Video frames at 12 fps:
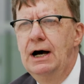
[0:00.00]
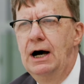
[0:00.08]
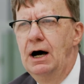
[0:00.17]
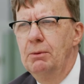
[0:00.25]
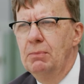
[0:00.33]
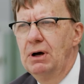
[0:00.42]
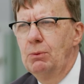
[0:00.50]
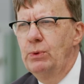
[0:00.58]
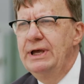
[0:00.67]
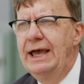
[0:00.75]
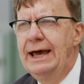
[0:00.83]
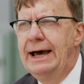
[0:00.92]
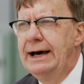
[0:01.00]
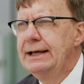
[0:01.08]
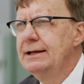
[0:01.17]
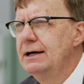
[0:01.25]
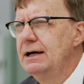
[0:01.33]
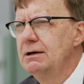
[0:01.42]
We
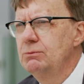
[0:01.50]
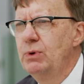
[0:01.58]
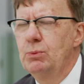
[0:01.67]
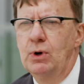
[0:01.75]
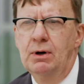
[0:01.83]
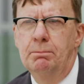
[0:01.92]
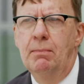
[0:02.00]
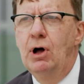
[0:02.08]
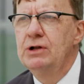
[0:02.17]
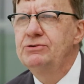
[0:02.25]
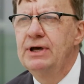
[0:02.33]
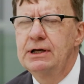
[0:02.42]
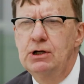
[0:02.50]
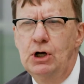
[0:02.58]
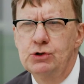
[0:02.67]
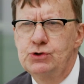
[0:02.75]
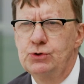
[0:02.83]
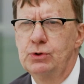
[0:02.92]
were a
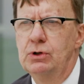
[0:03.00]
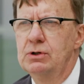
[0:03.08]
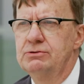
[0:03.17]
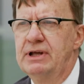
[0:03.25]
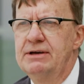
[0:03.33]
multicultural,